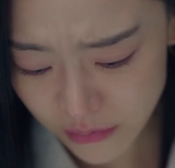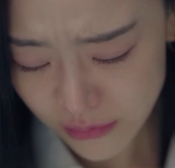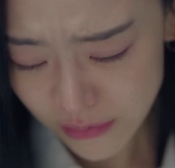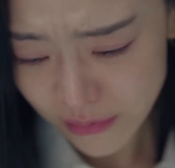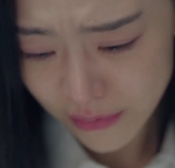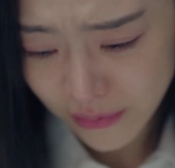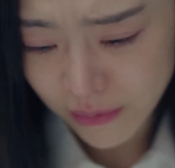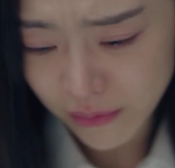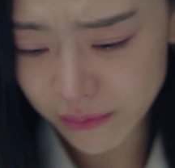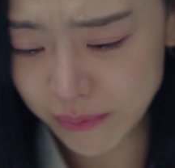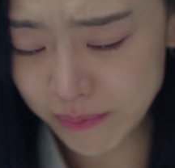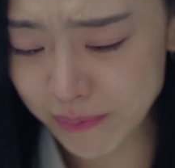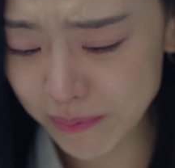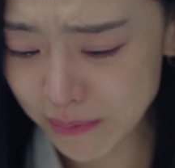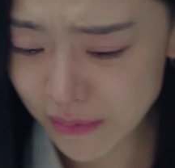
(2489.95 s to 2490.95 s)
After the
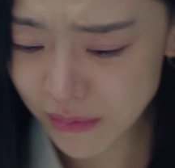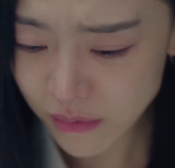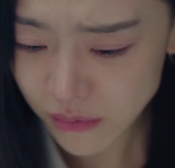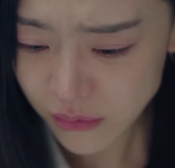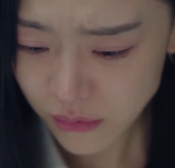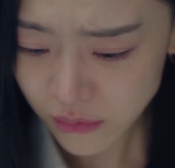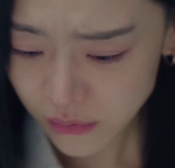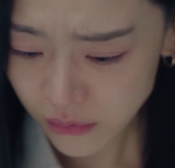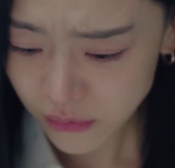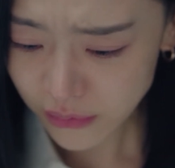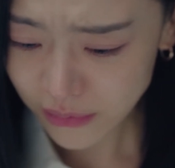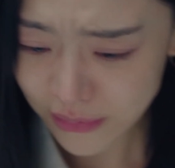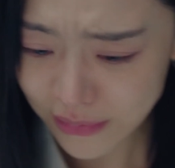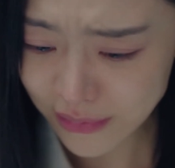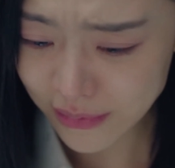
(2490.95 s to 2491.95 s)
argument, Joo Eun-ho
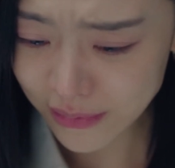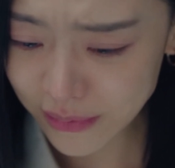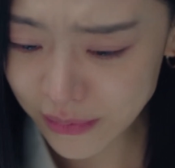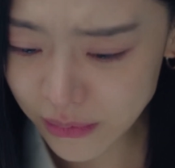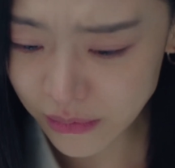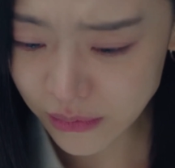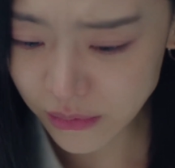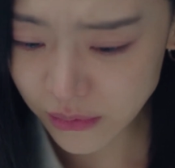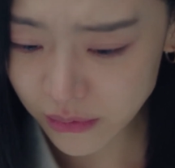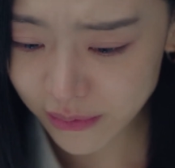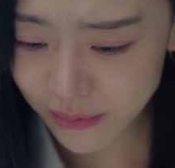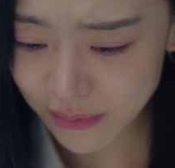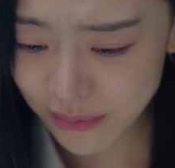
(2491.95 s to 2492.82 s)
cried in the elevator,